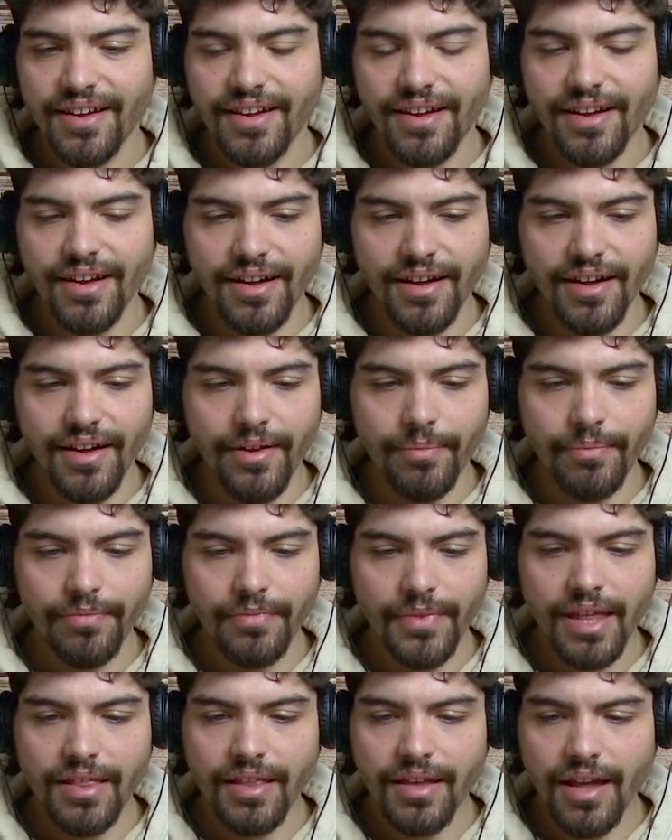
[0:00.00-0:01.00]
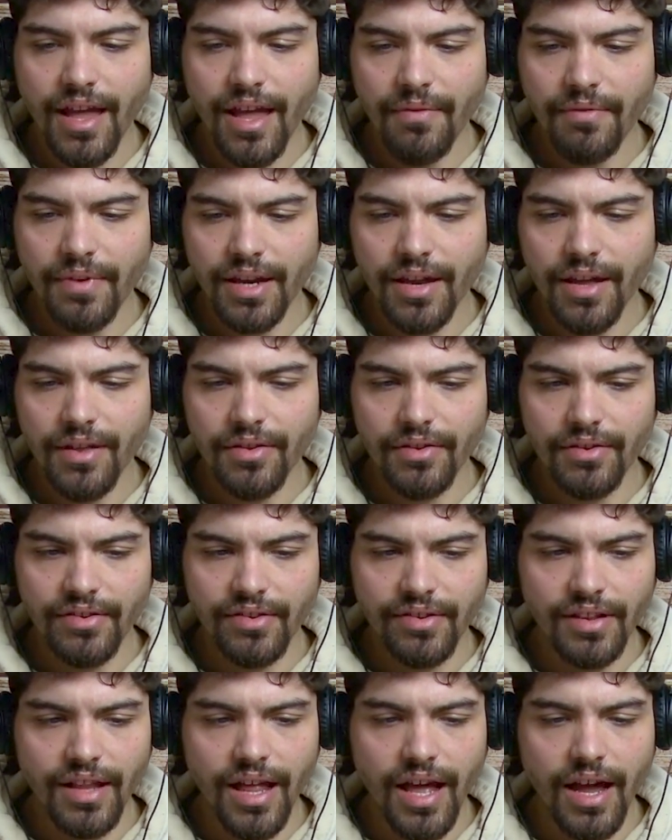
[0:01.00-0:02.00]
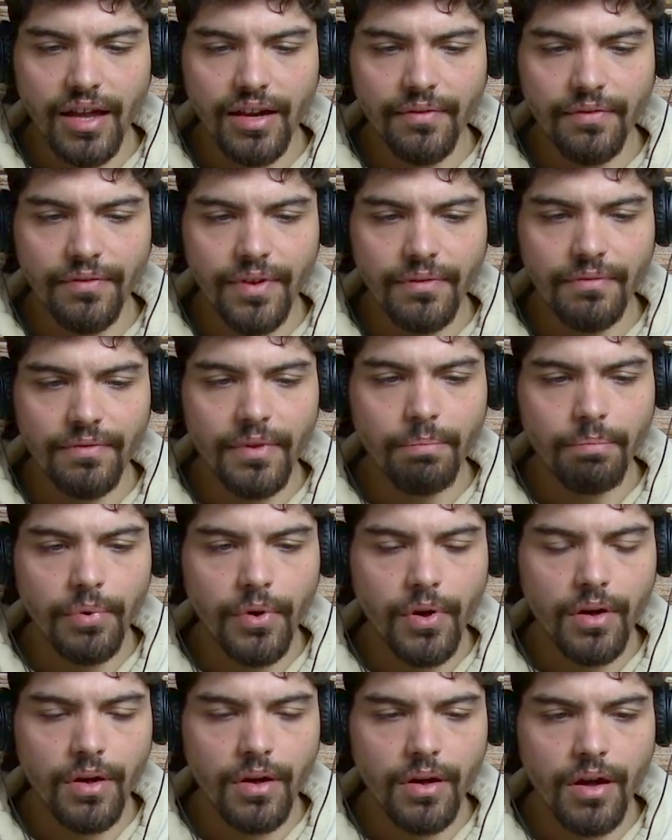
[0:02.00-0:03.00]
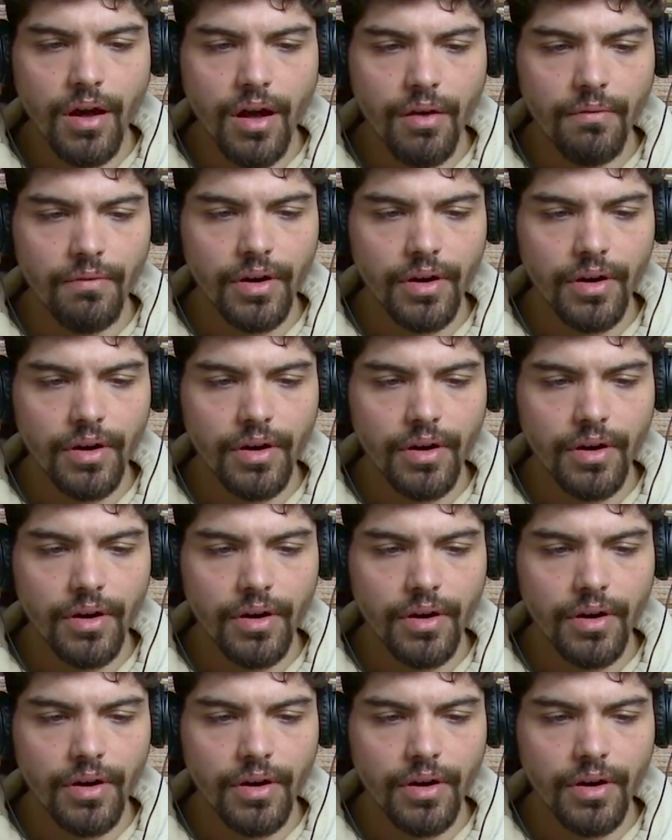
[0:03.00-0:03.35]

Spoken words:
I think I have another slide of the book cover.